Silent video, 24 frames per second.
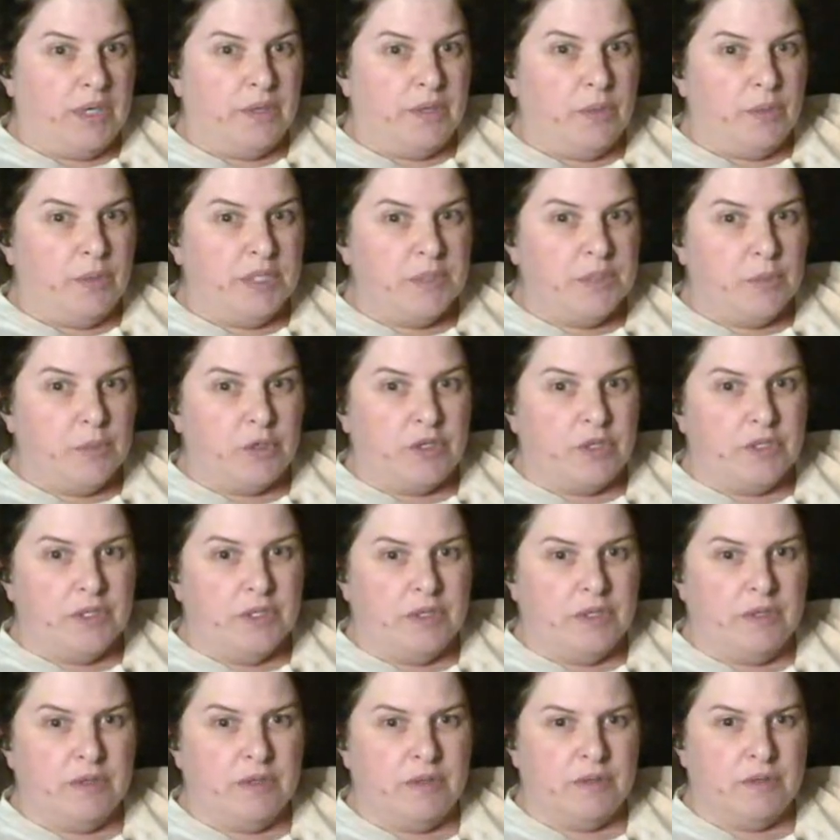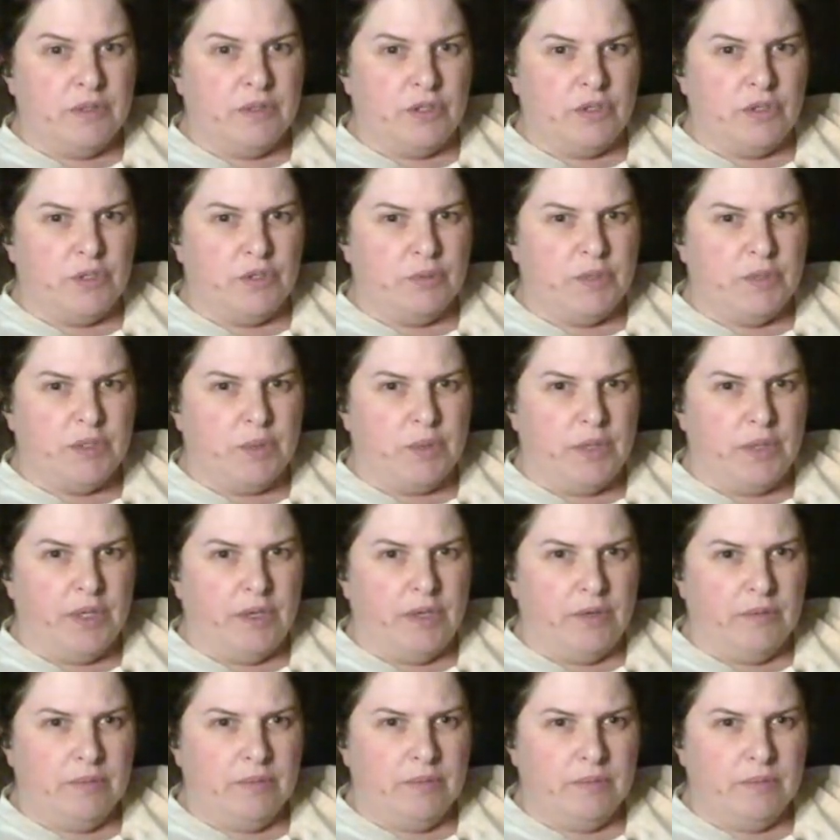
the whispers. Don't know which one though.